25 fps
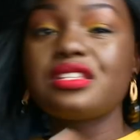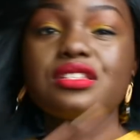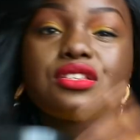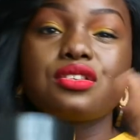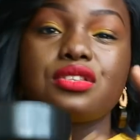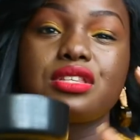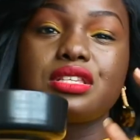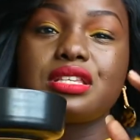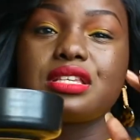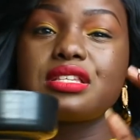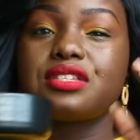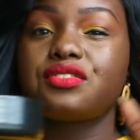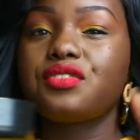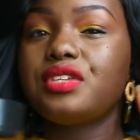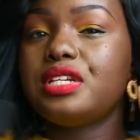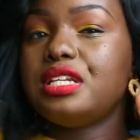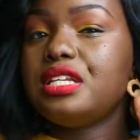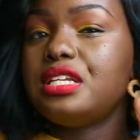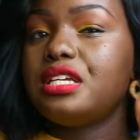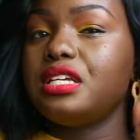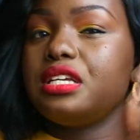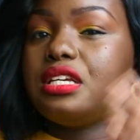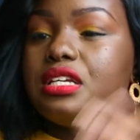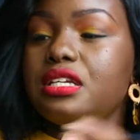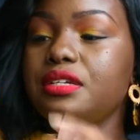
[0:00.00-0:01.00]
so this is
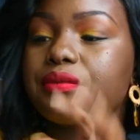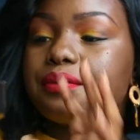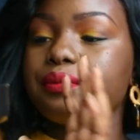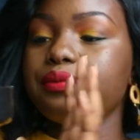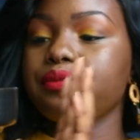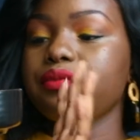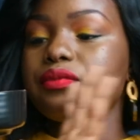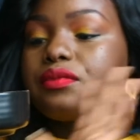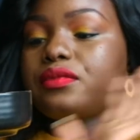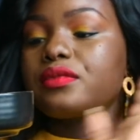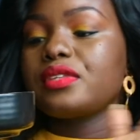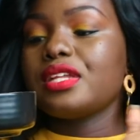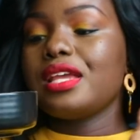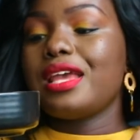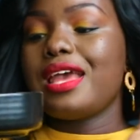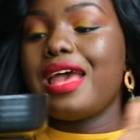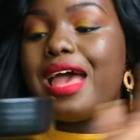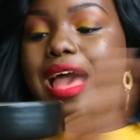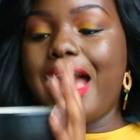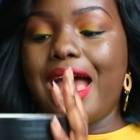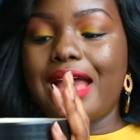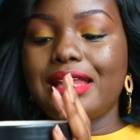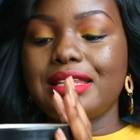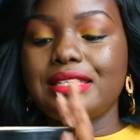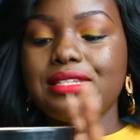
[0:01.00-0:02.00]
really
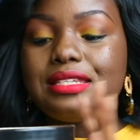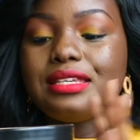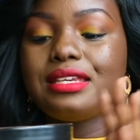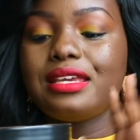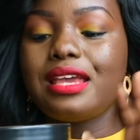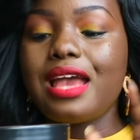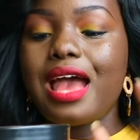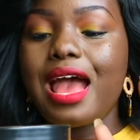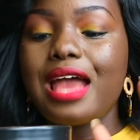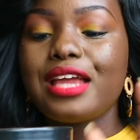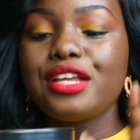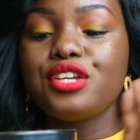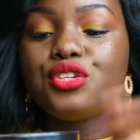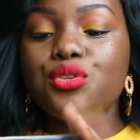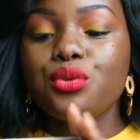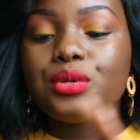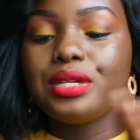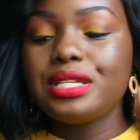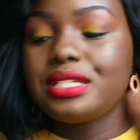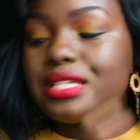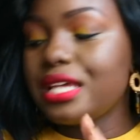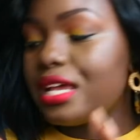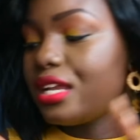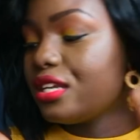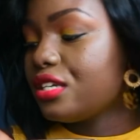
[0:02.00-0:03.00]
handy i do
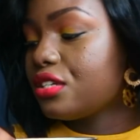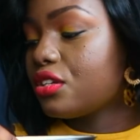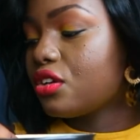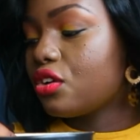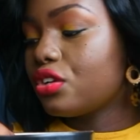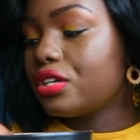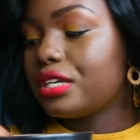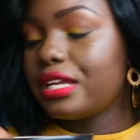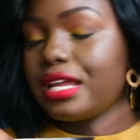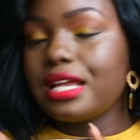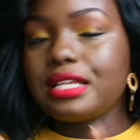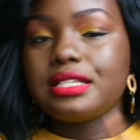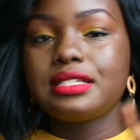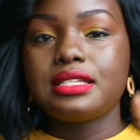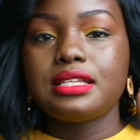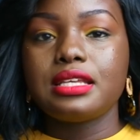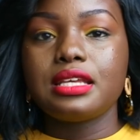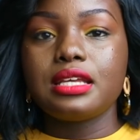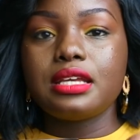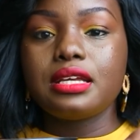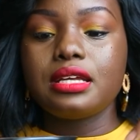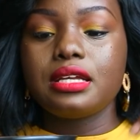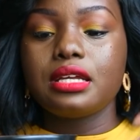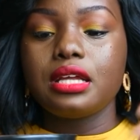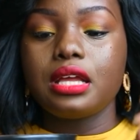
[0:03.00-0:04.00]
intend on
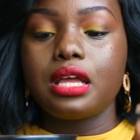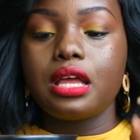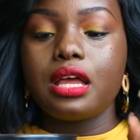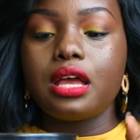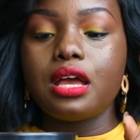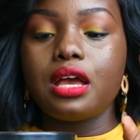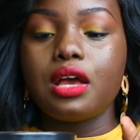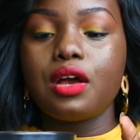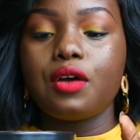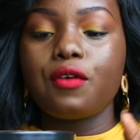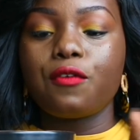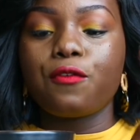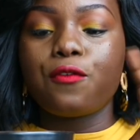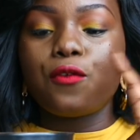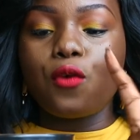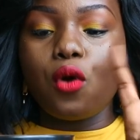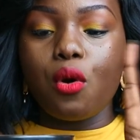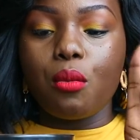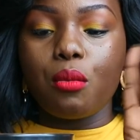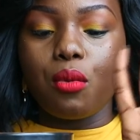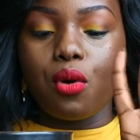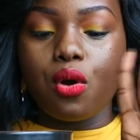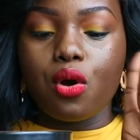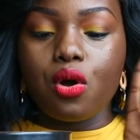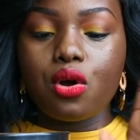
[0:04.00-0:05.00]
getting
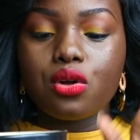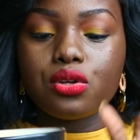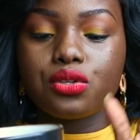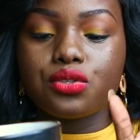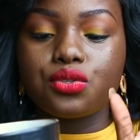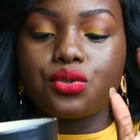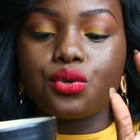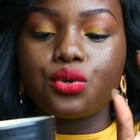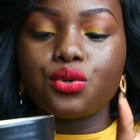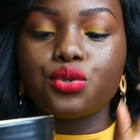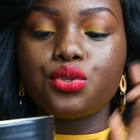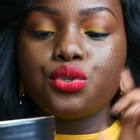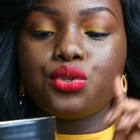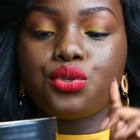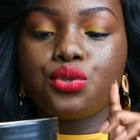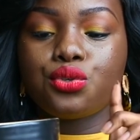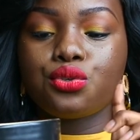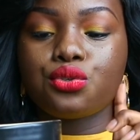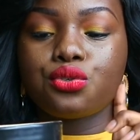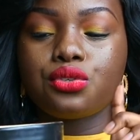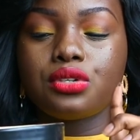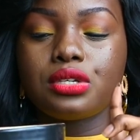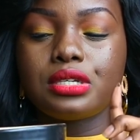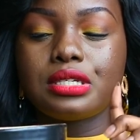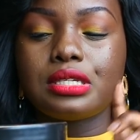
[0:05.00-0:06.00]
four more so
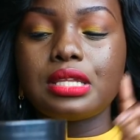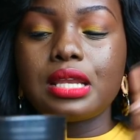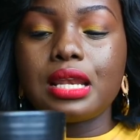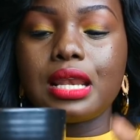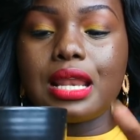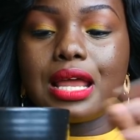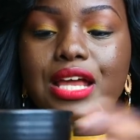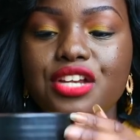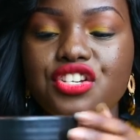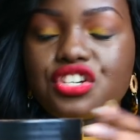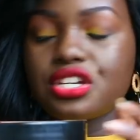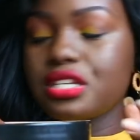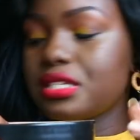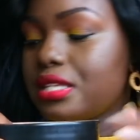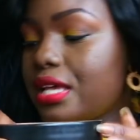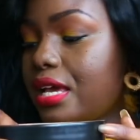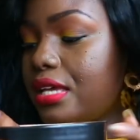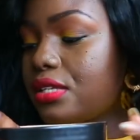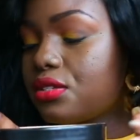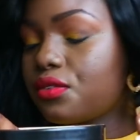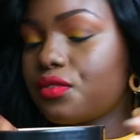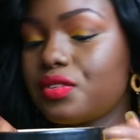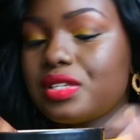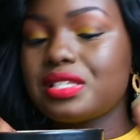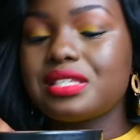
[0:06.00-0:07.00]
the larger
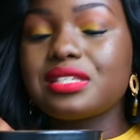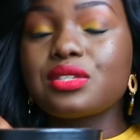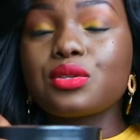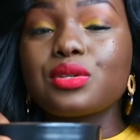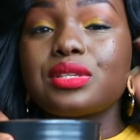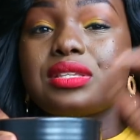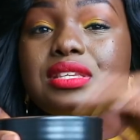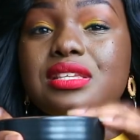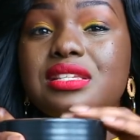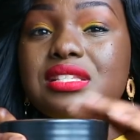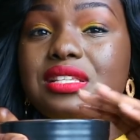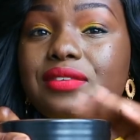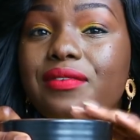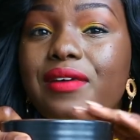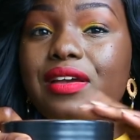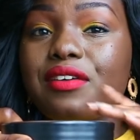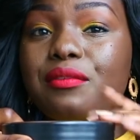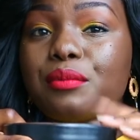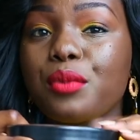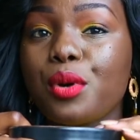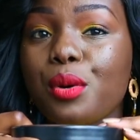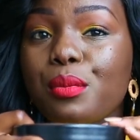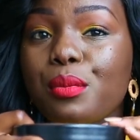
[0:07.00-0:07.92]
size of this this was 65